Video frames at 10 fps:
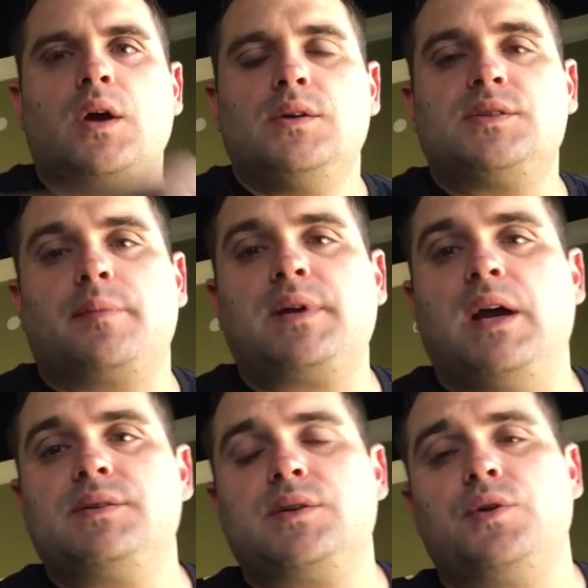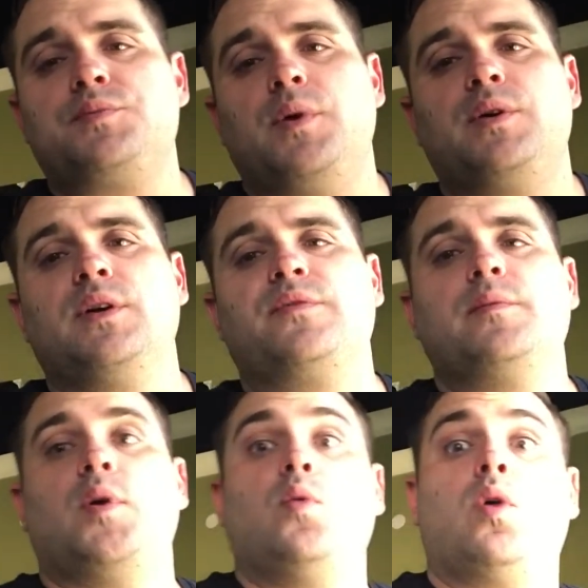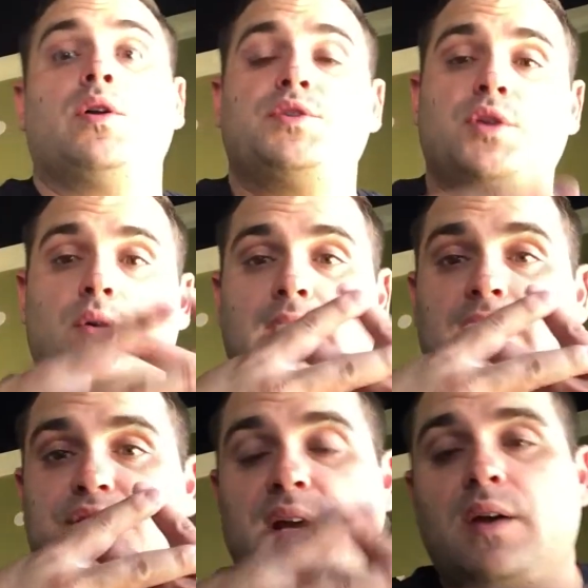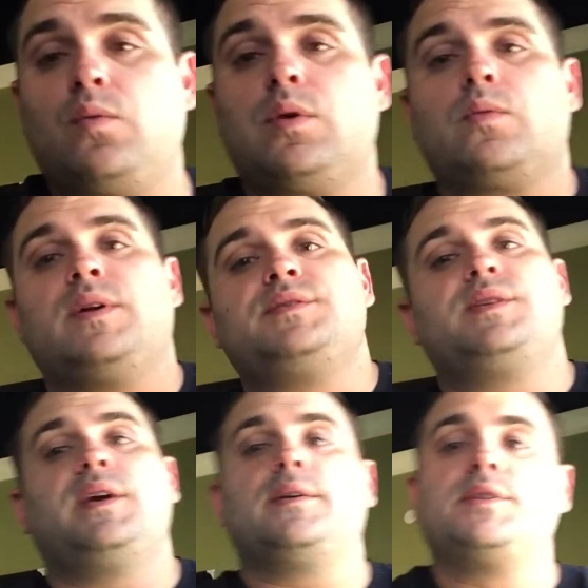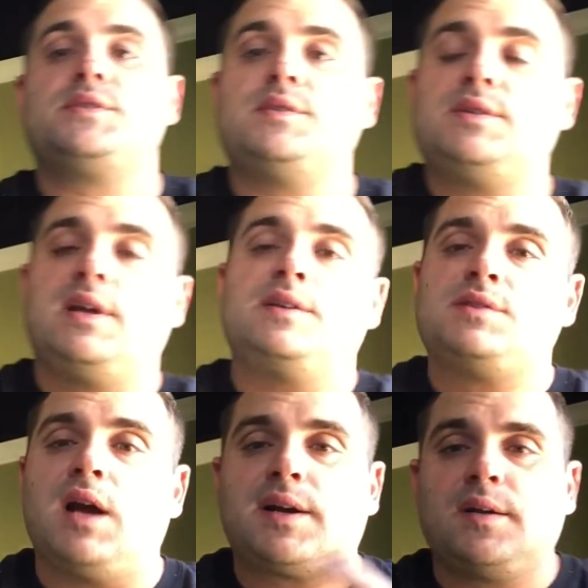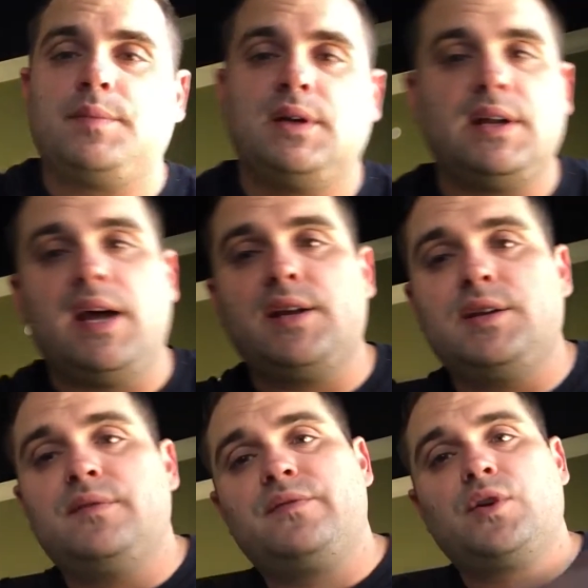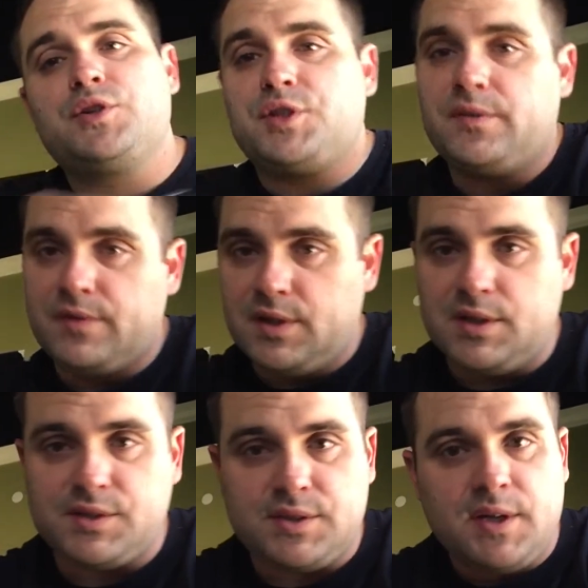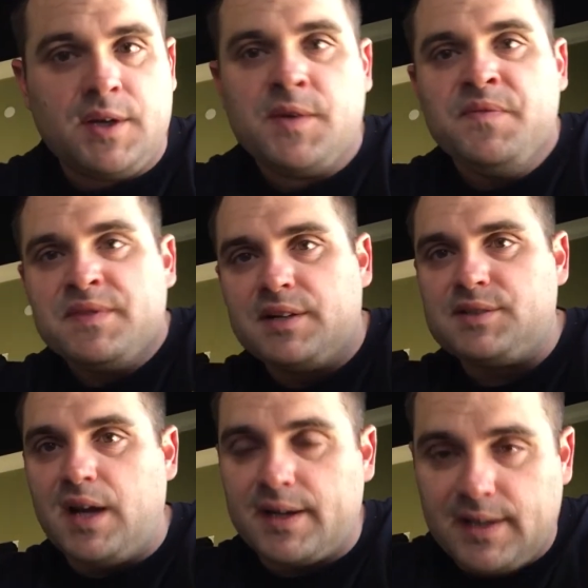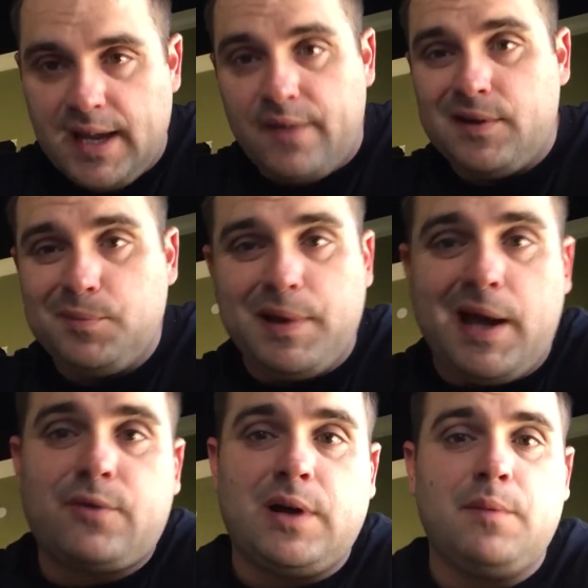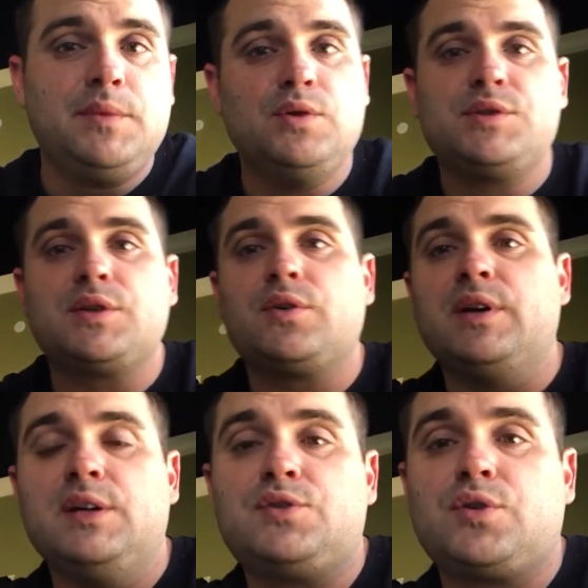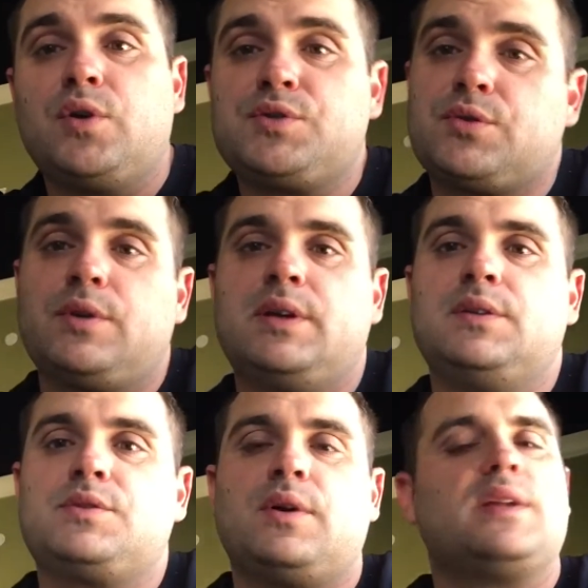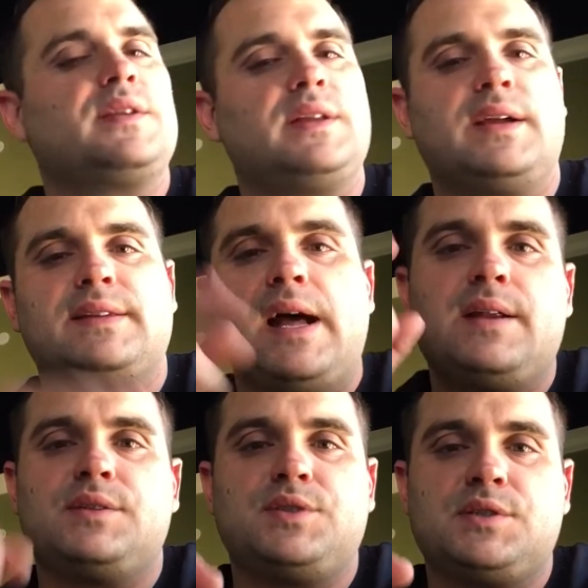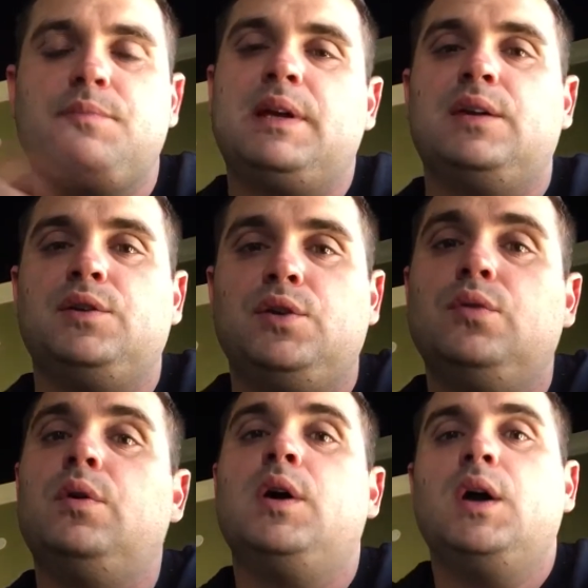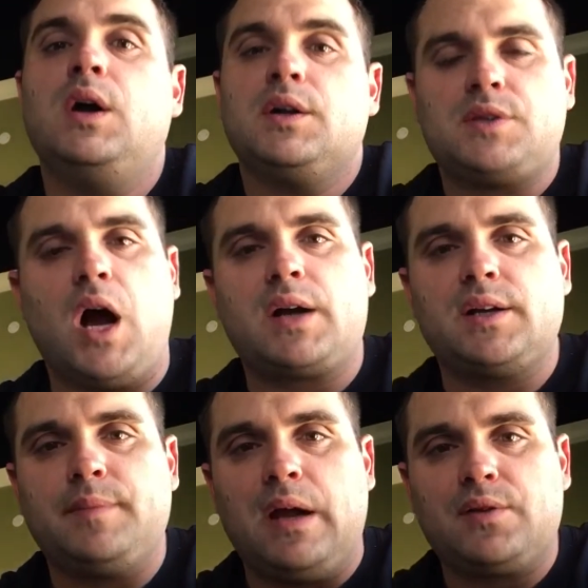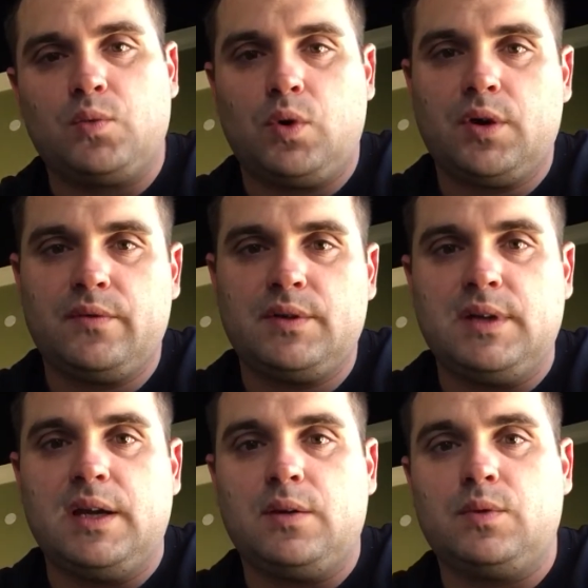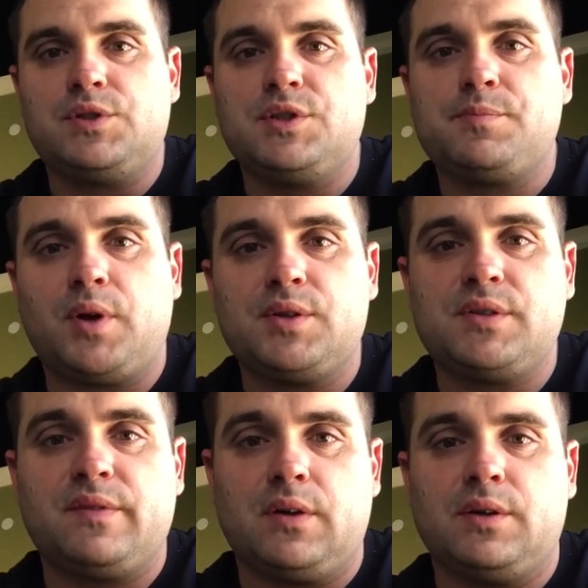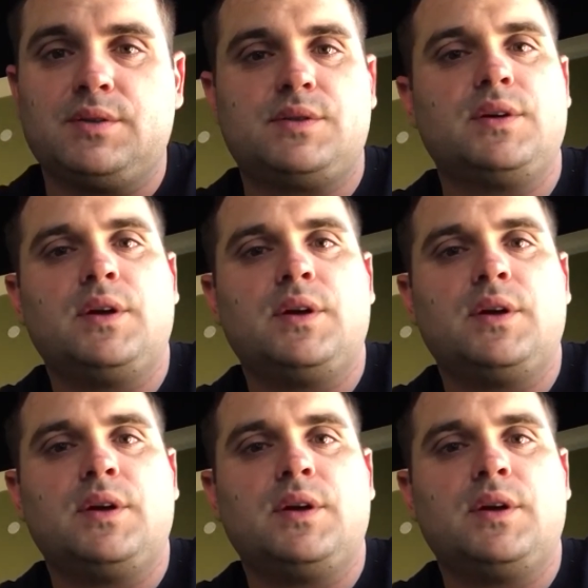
What's up, guys? Coach Mo here from the Mo Wardy Show, hashtag Word Wednesday. Listen, today is not going to be an edited version of this. It's not going to have any background music or intro screens or anything like that. It's just me and you talking about the word of the day, which is perseverance.